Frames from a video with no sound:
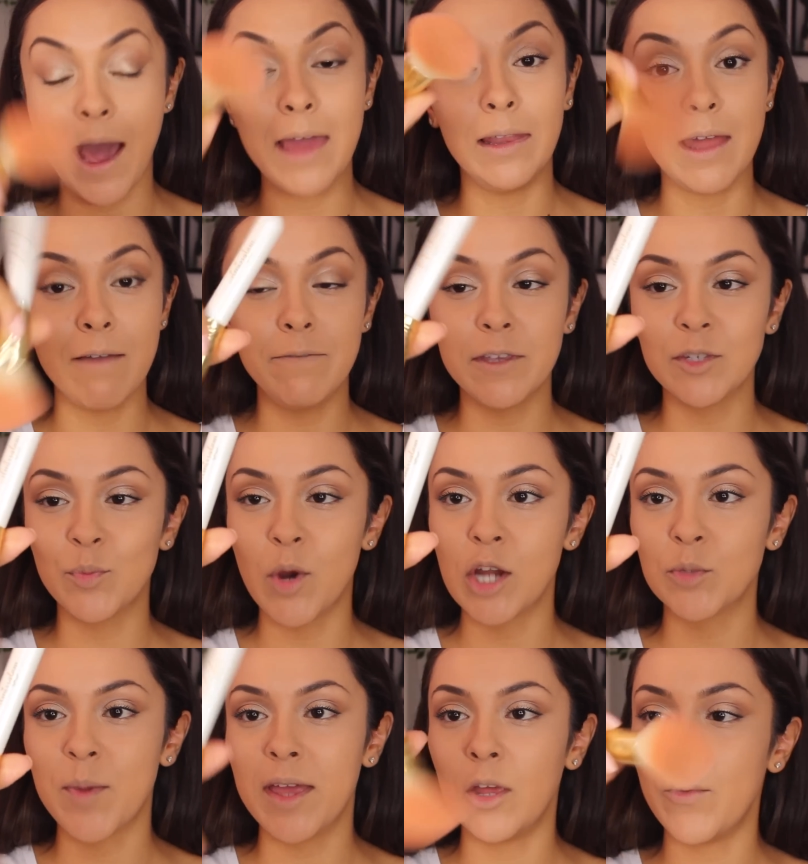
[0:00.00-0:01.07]
I love this
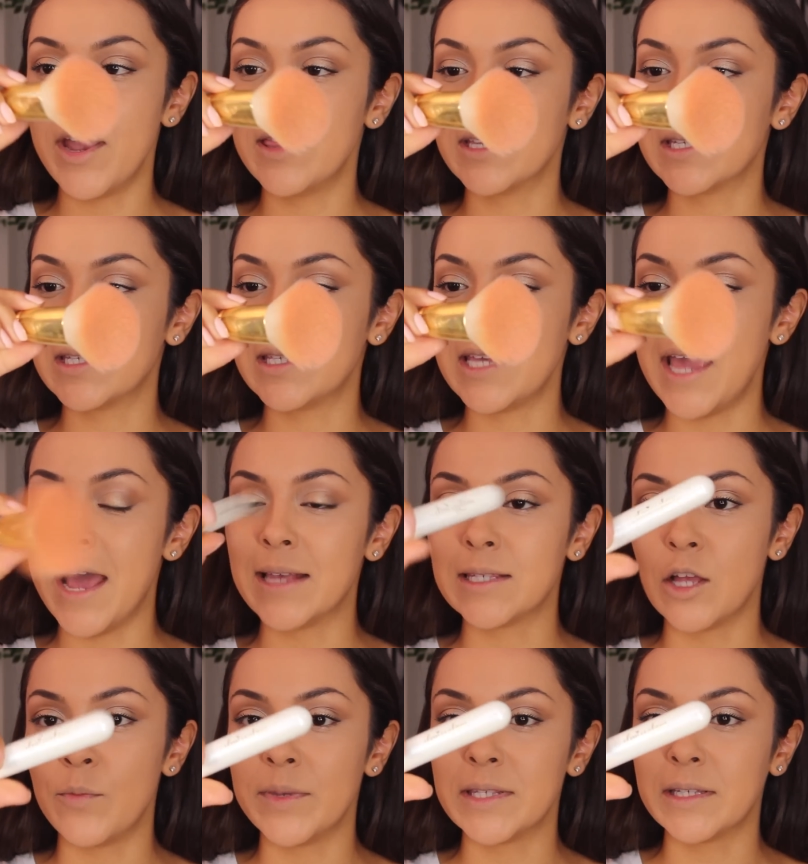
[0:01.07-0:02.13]
brush, by the way. This is the
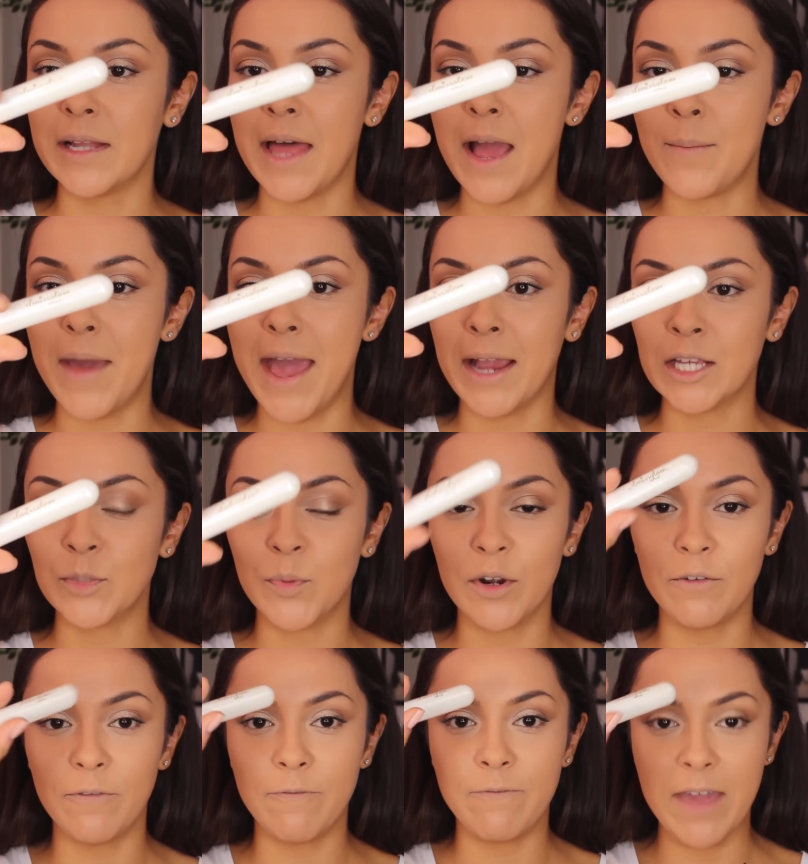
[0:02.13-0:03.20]
SL Miss Glam
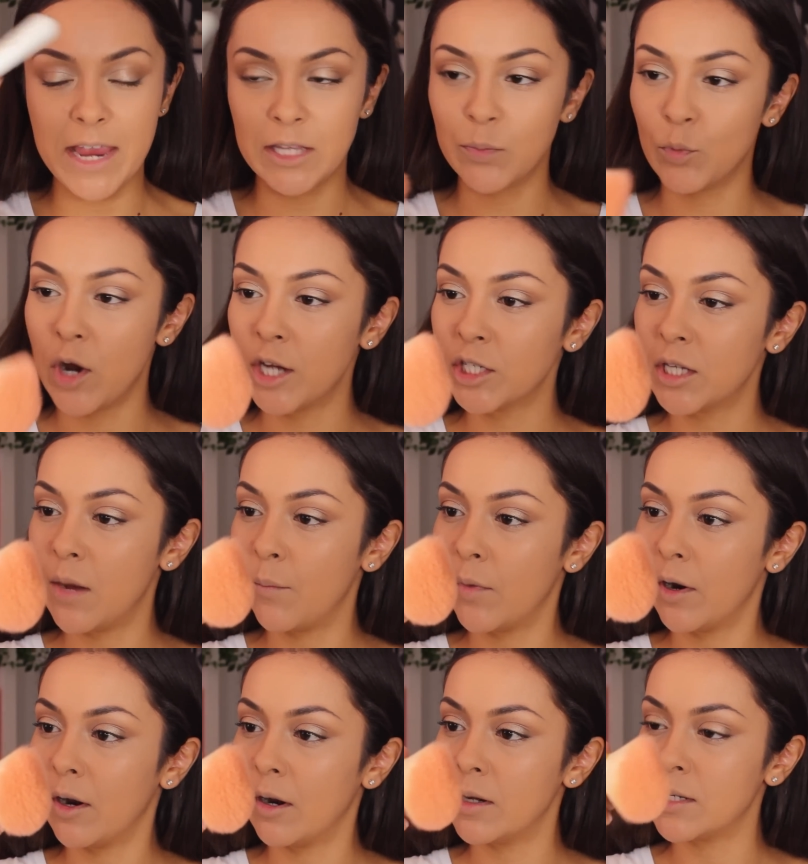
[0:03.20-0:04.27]
Expert Face Brush
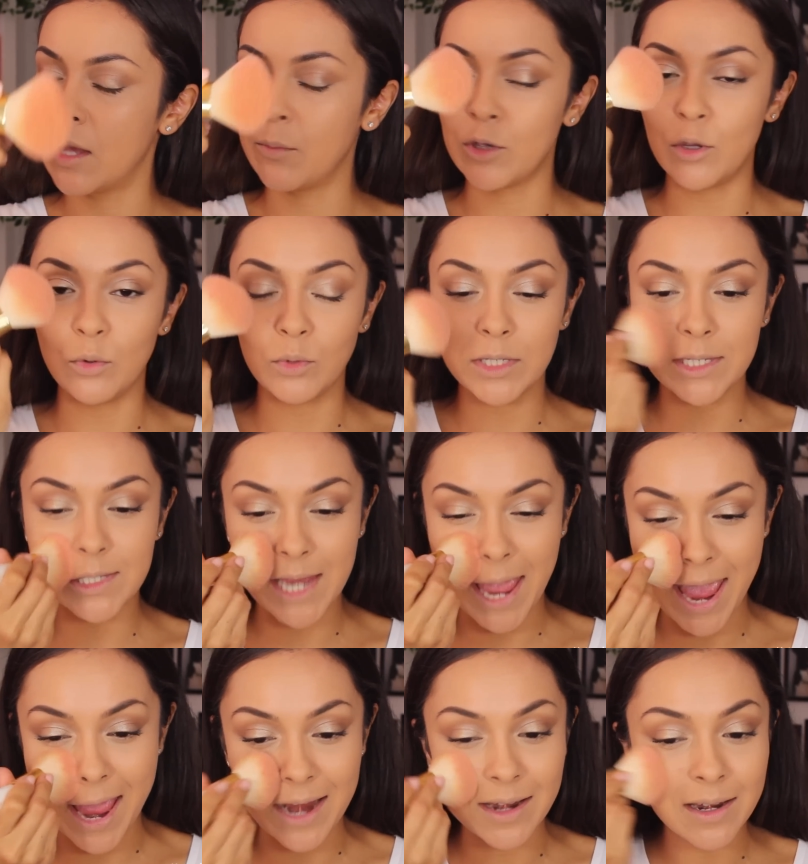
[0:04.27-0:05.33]
number
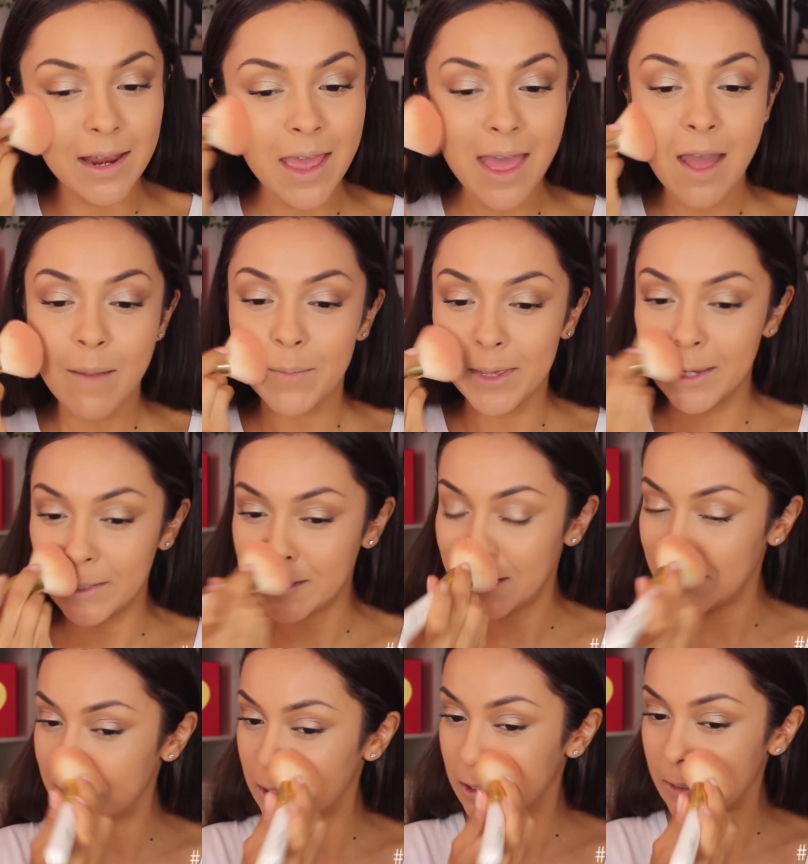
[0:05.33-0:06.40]
W10 because
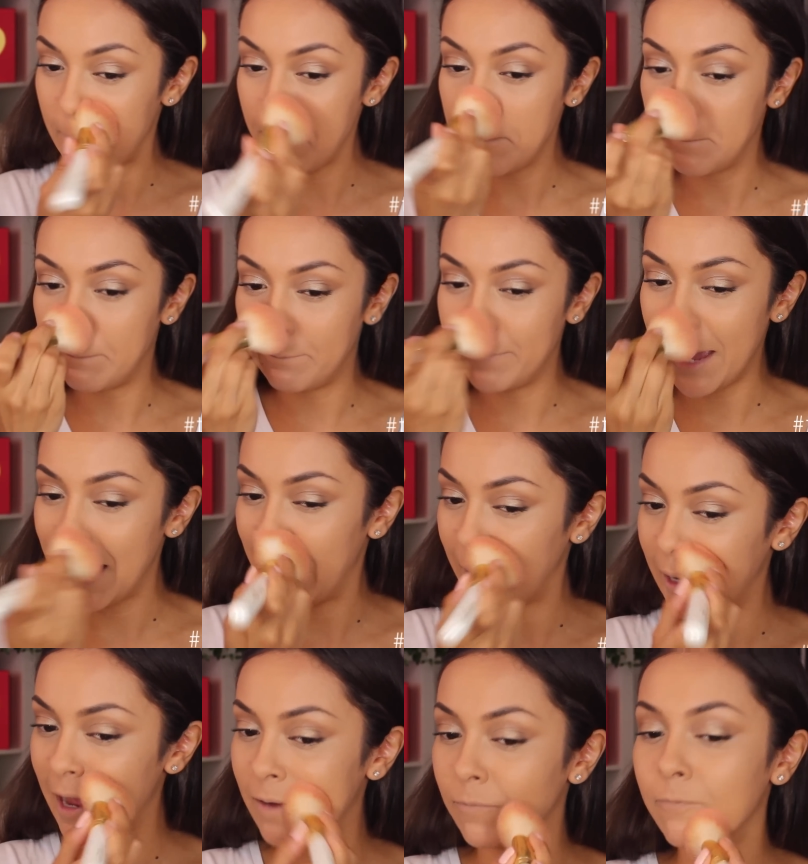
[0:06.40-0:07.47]
it's so
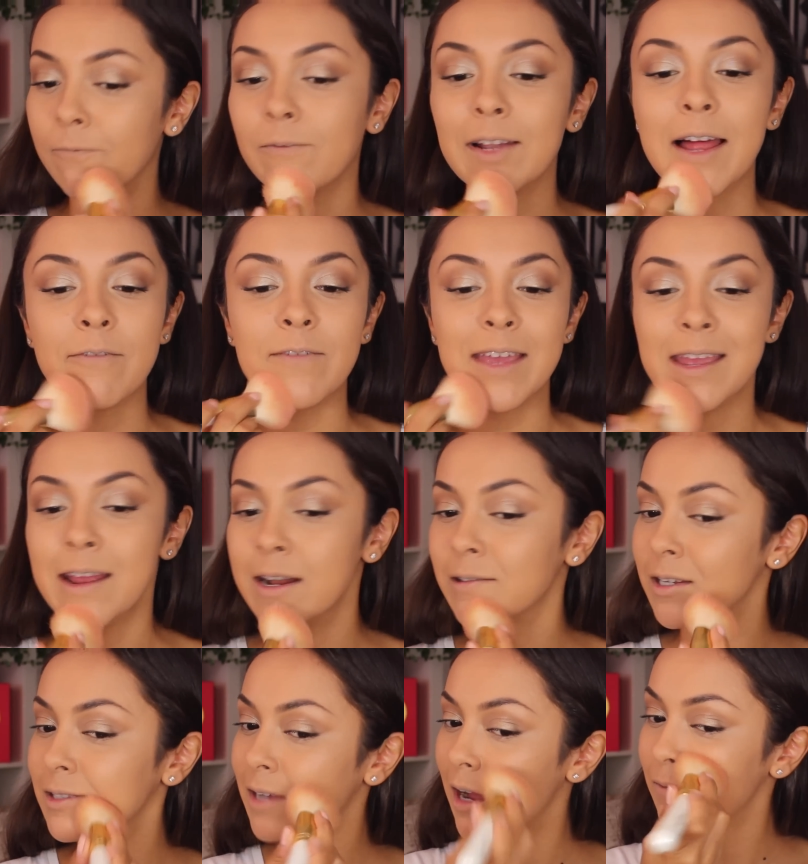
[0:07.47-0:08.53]
big and fluffy and
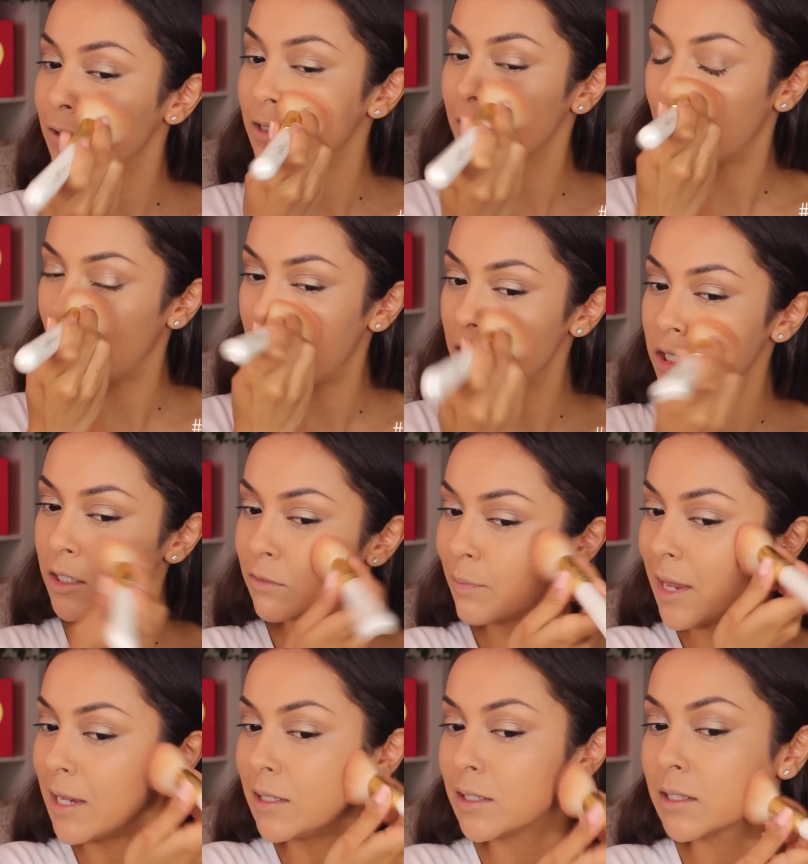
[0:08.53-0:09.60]
it just covers a bunch of
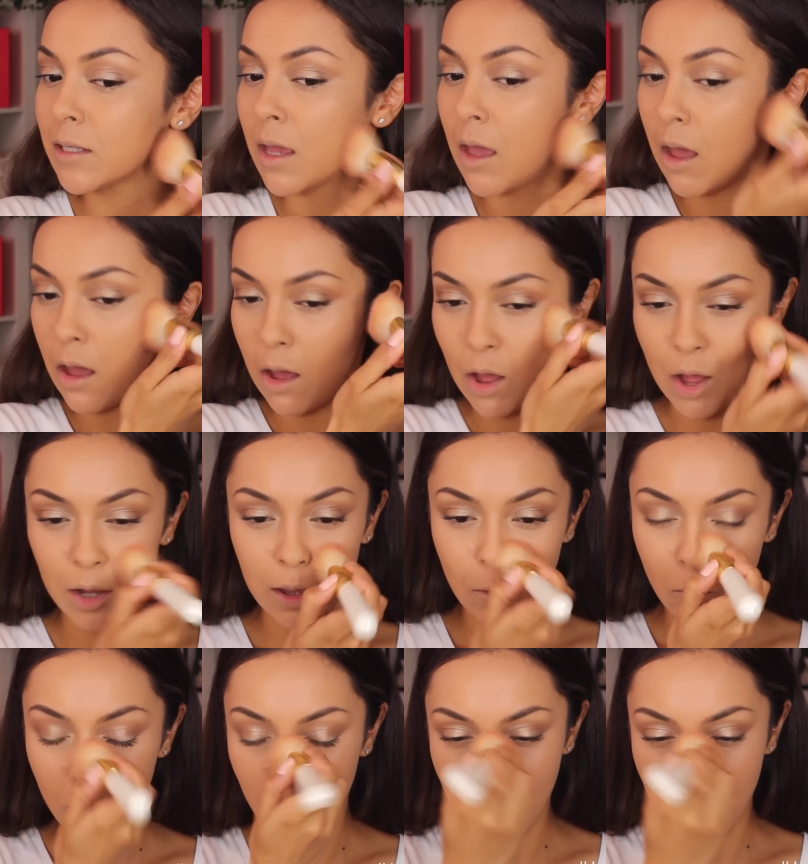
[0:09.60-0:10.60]
space all at